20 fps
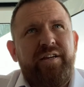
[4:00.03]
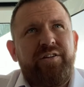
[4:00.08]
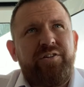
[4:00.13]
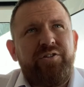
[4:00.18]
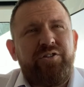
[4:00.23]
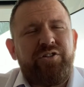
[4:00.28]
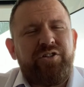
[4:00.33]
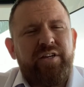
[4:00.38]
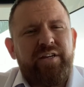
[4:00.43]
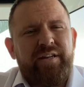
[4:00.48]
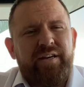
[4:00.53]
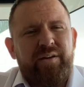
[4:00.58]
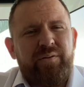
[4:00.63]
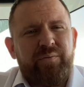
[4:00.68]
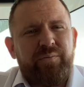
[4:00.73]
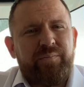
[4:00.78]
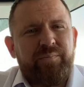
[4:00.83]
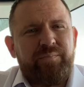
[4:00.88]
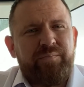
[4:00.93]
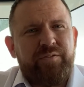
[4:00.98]
couldn't shake it
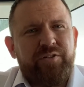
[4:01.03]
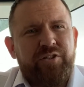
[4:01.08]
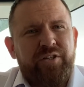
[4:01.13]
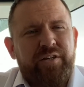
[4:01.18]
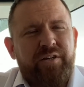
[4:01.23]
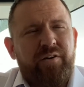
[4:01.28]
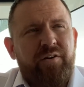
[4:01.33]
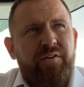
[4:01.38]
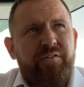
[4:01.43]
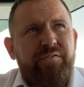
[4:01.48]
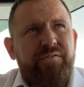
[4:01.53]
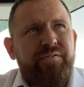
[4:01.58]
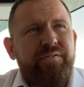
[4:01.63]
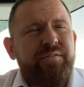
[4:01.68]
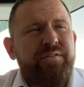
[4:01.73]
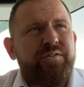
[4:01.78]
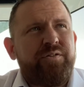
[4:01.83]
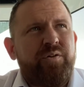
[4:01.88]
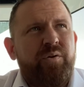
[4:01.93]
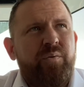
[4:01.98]
out, shake it off.
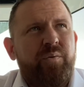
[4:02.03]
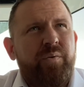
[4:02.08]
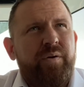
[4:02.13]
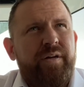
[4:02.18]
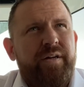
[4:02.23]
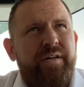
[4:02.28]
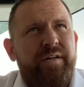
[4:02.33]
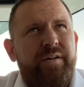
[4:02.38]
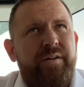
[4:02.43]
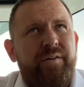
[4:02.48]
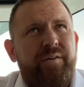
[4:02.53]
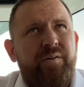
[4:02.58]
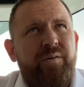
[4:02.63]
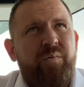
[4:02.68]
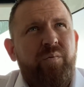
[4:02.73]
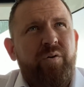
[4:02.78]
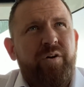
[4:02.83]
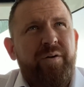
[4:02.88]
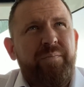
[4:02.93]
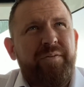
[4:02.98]
So uh, I
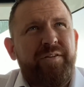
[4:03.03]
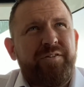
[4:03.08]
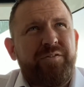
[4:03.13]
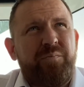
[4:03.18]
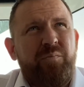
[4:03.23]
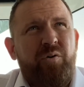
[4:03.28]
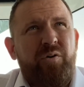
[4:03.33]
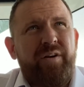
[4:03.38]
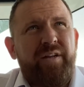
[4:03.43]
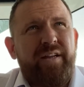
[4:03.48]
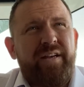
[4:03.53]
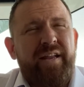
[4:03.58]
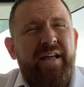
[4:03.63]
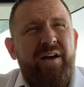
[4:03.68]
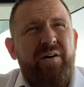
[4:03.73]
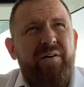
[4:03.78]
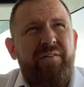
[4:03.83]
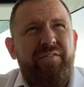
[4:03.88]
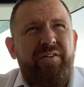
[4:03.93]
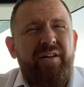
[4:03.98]
woke up this morning, and
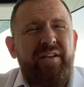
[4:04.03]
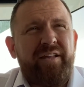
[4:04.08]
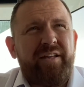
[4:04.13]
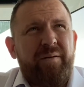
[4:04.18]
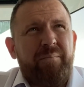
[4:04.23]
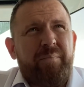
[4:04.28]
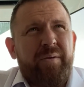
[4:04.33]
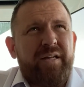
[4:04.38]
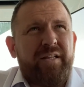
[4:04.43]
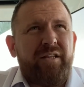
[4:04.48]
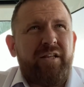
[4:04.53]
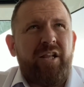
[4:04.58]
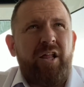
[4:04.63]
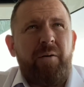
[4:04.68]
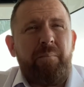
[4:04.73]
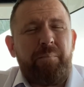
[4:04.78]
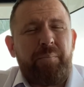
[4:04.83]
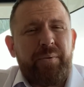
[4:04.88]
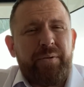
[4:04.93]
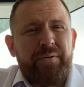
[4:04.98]
now I've got like a big
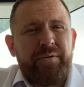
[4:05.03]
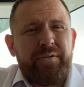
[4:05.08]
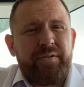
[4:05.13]
lump